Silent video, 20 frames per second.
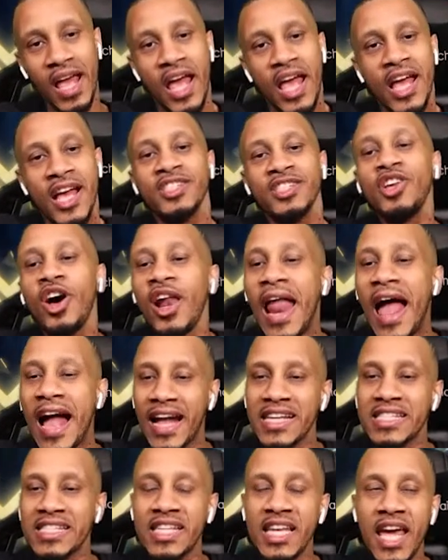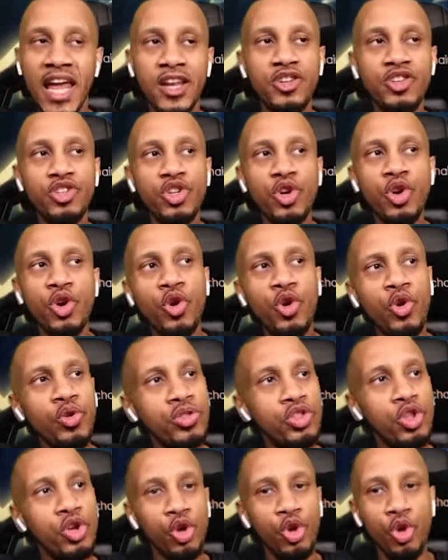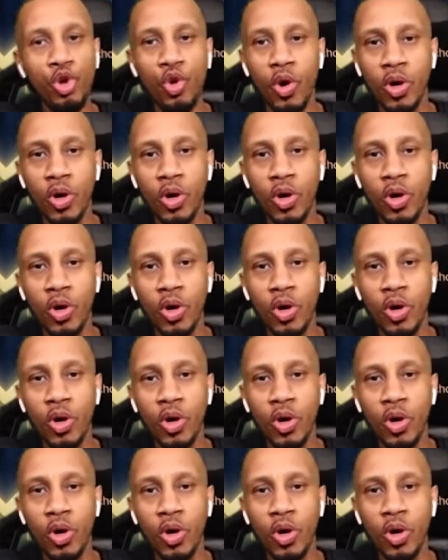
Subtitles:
So like I said, you do